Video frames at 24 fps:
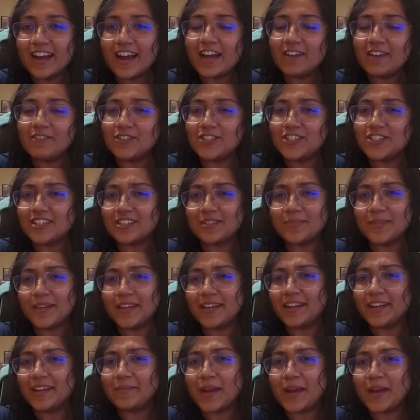I was just
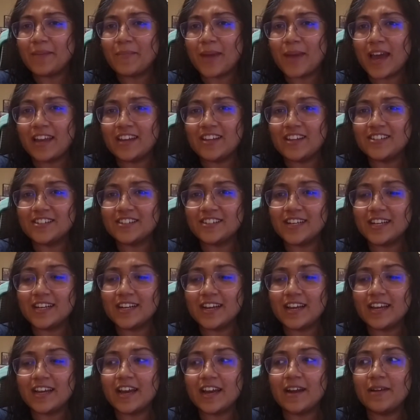meeting my manager and
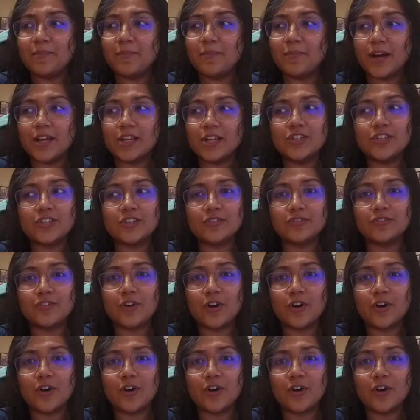I had a bunch of